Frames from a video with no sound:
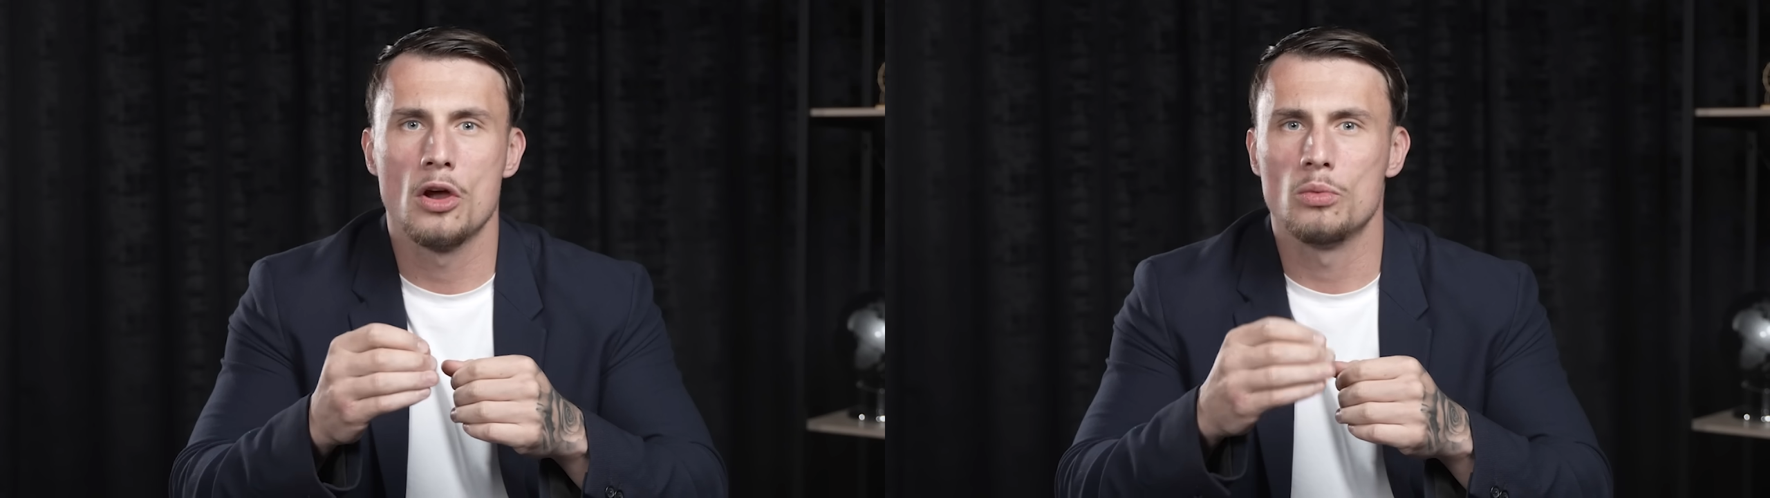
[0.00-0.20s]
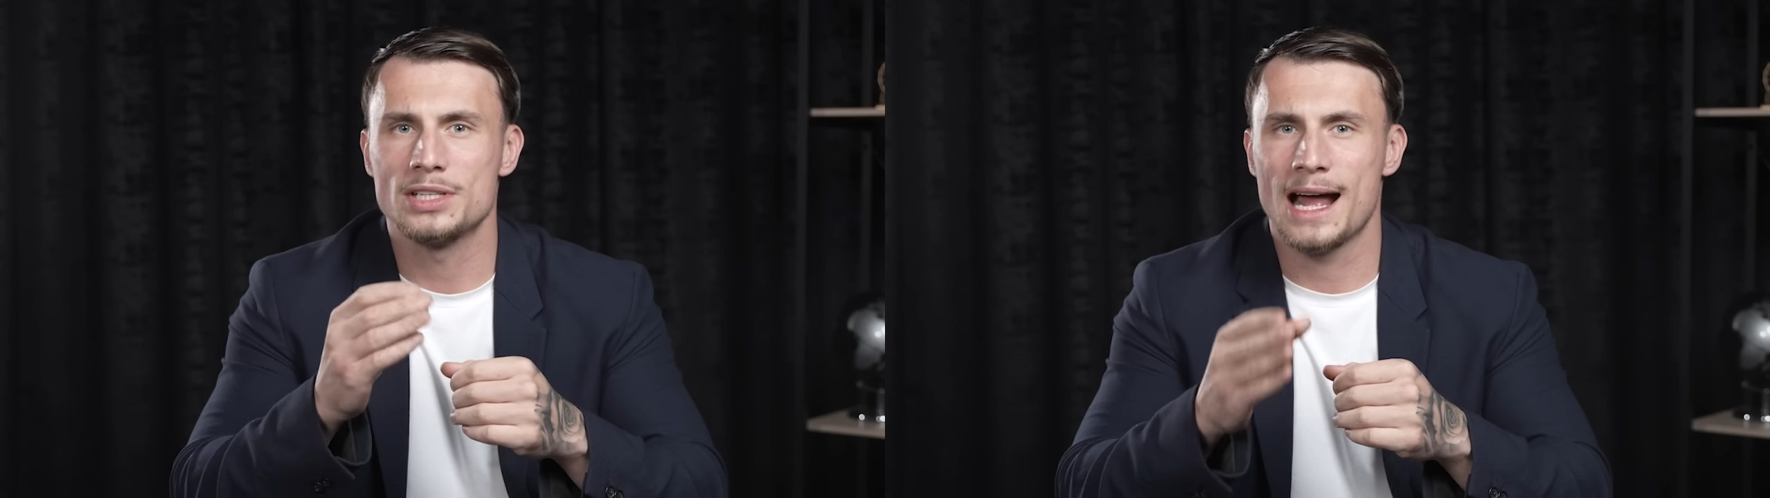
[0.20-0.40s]

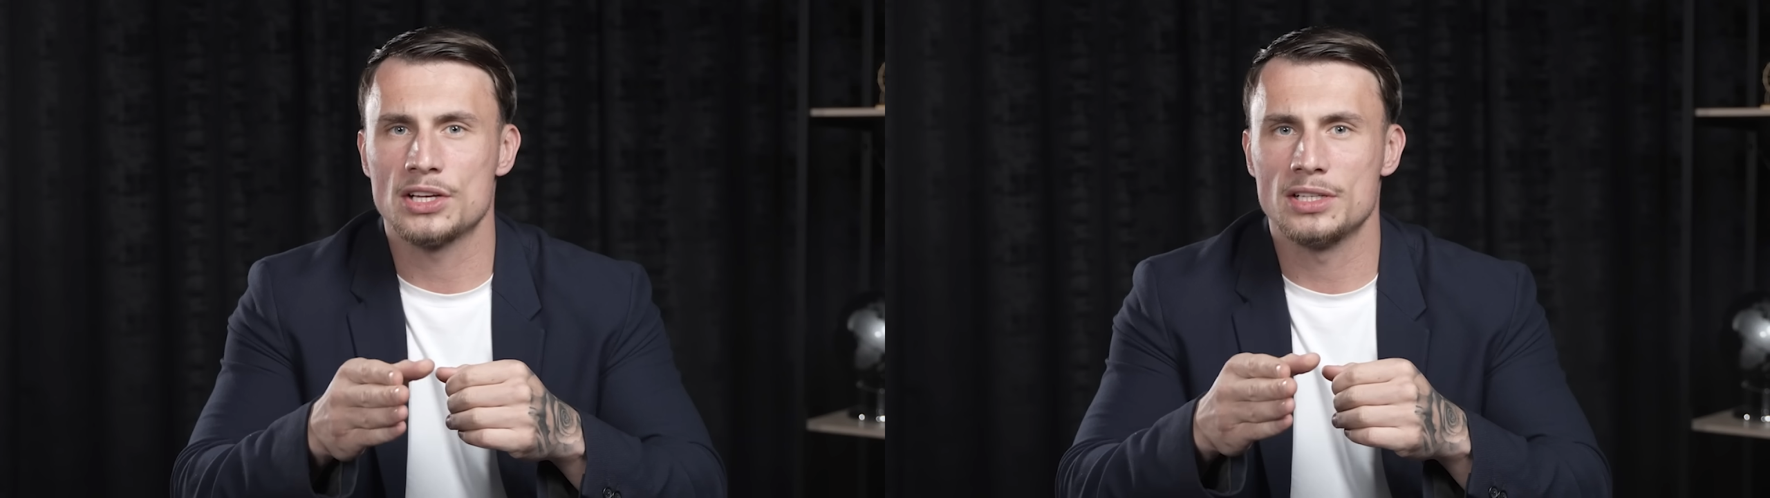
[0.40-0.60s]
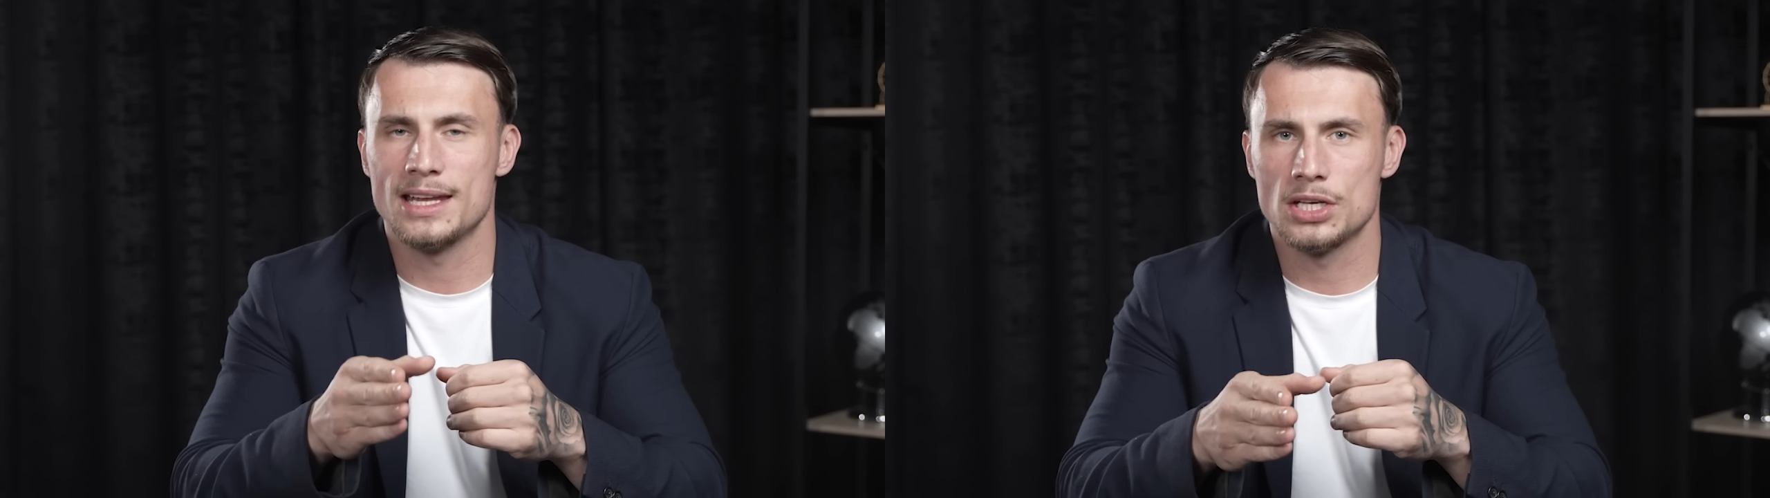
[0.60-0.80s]
was
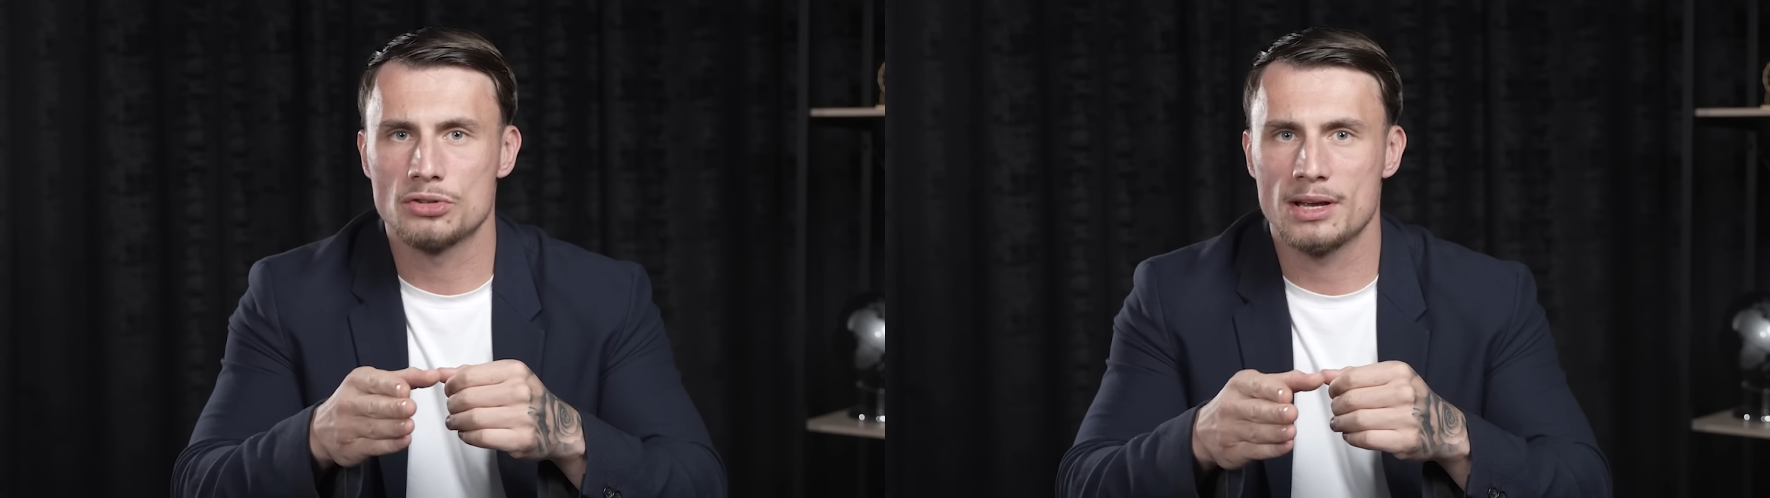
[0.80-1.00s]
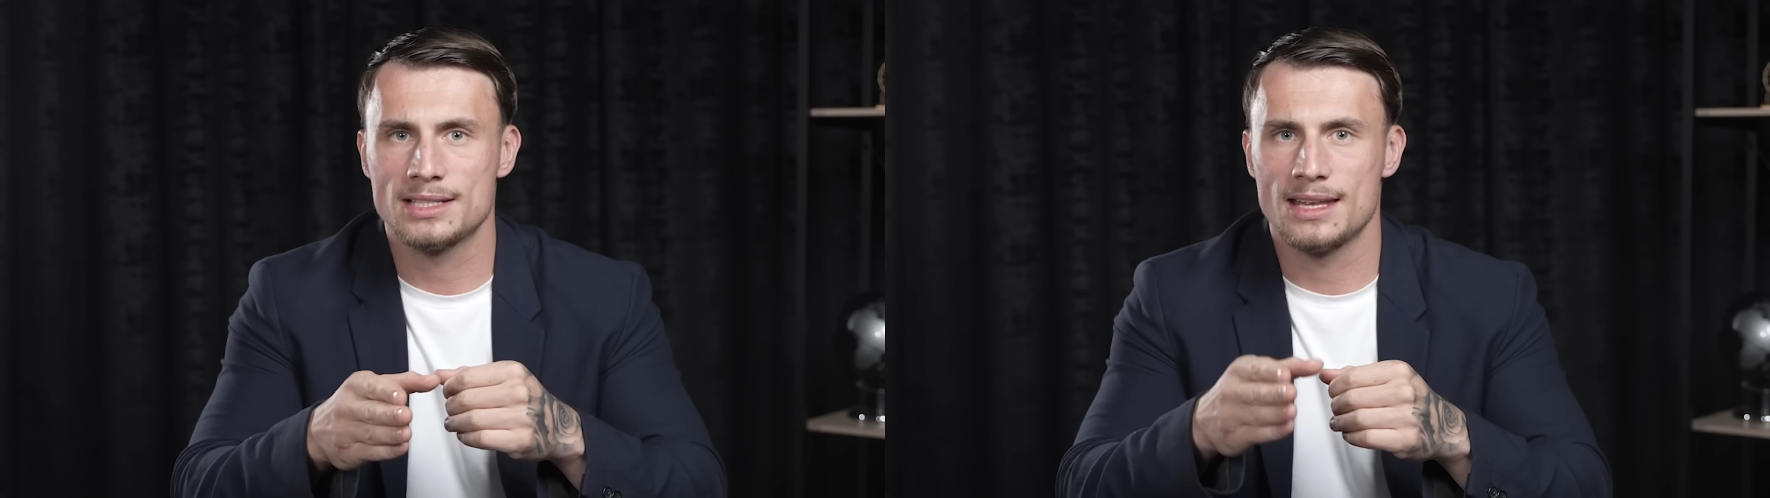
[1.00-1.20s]
actually
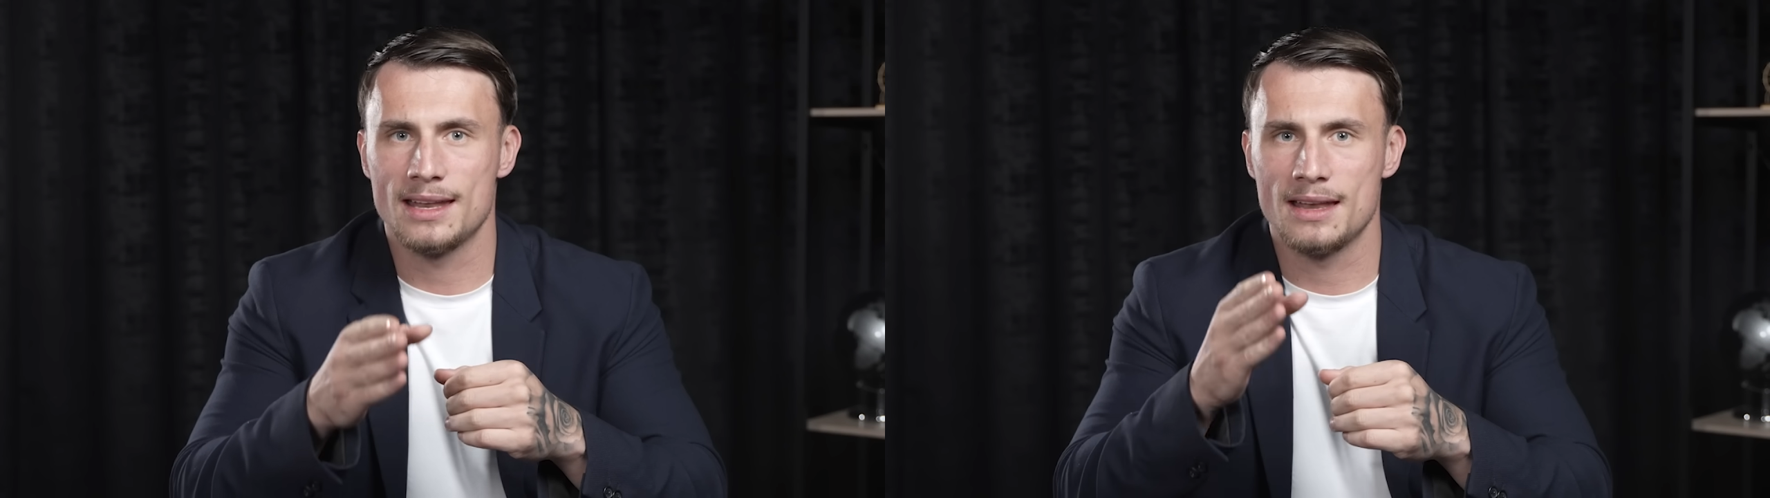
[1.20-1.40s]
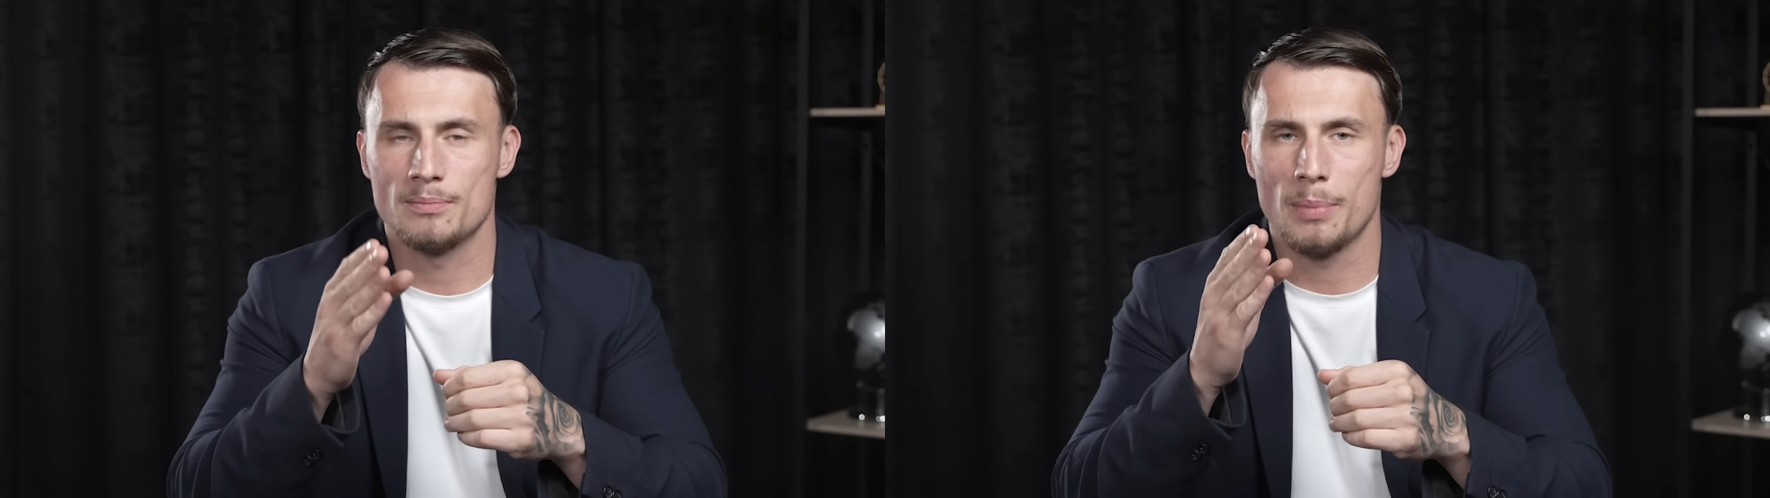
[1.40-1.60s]
interested
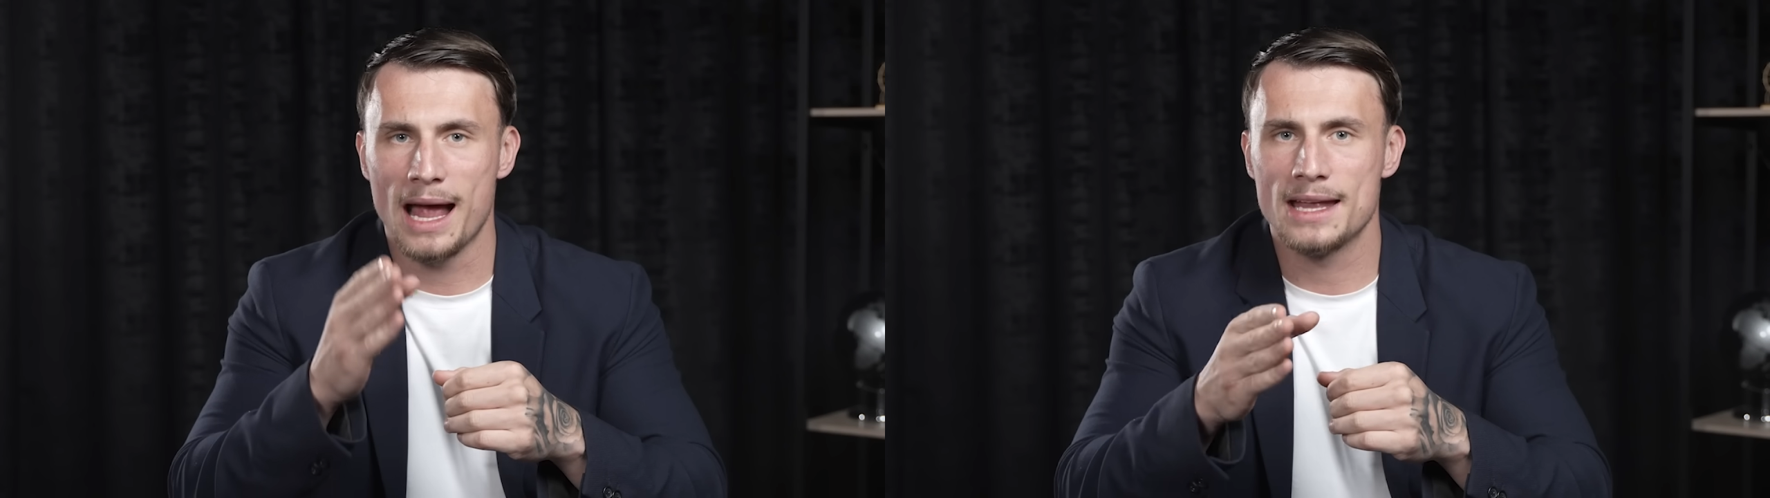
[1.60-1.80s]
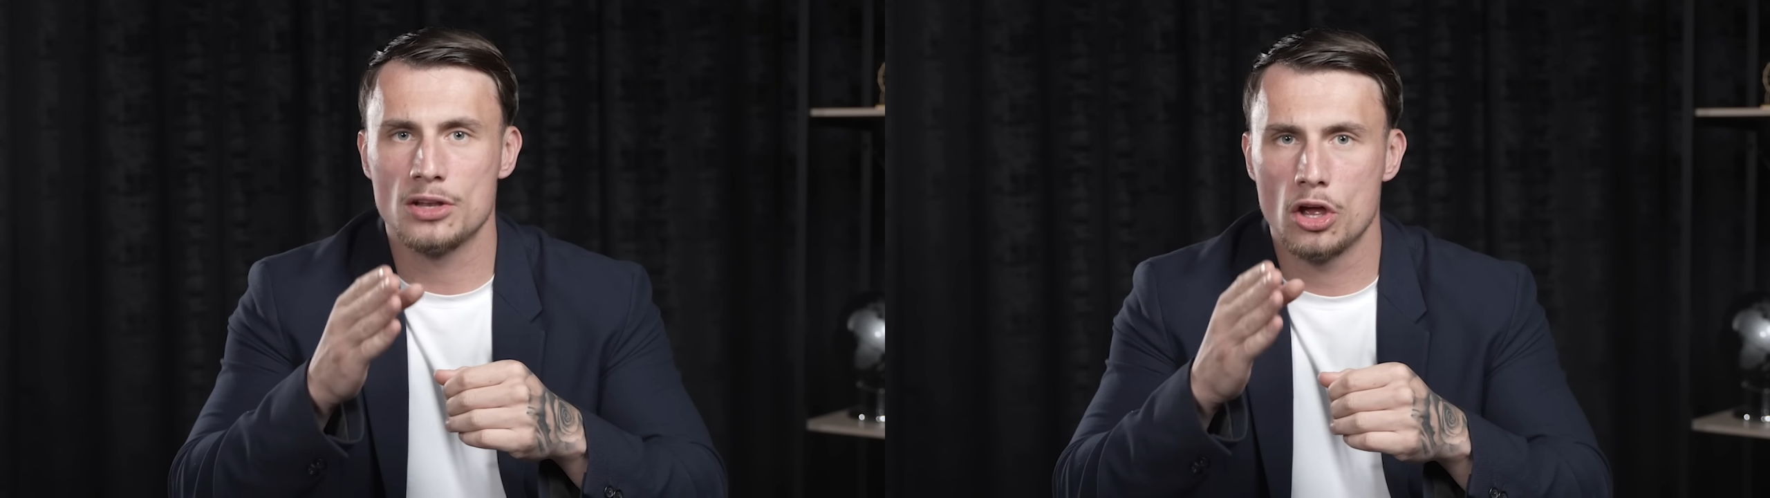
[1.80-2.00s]
in
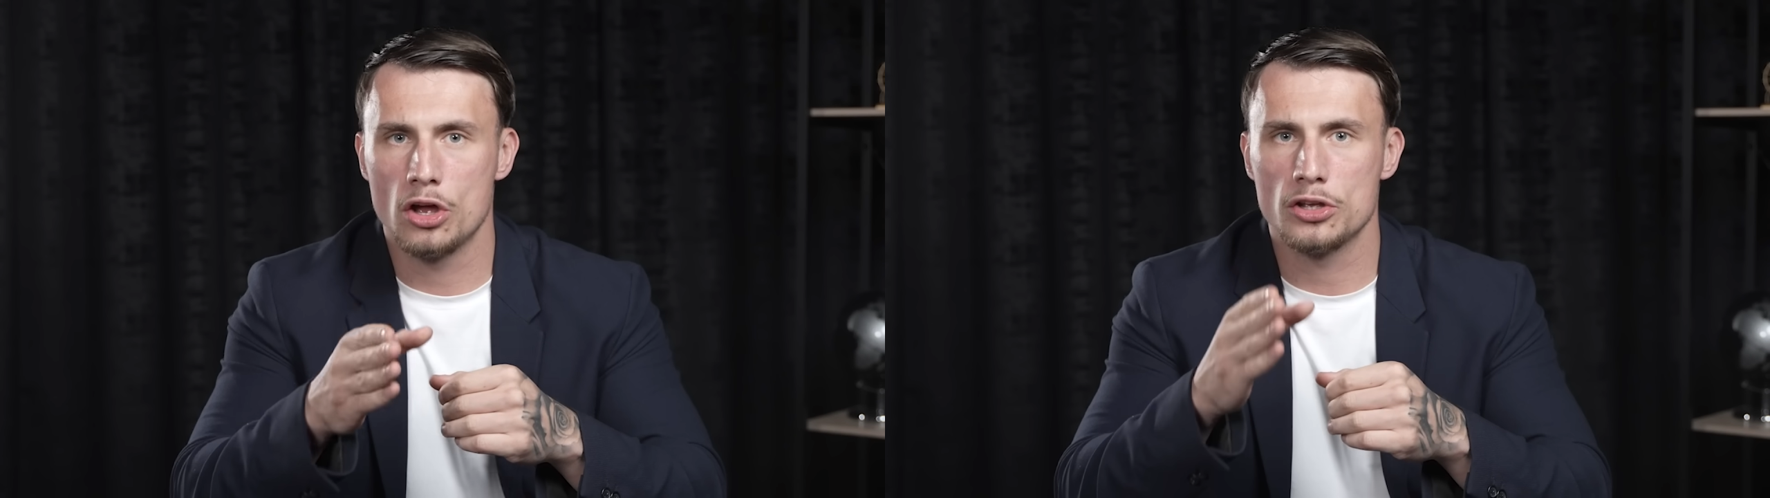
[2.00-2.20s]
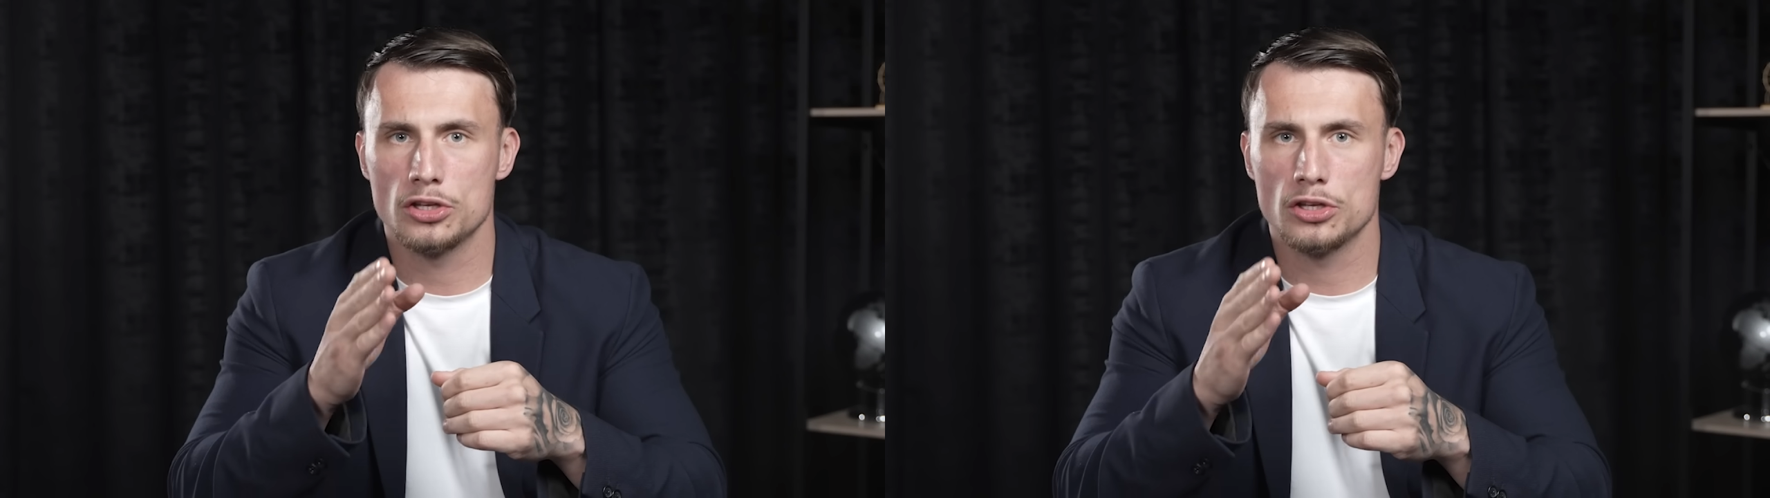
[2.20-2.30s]
buying her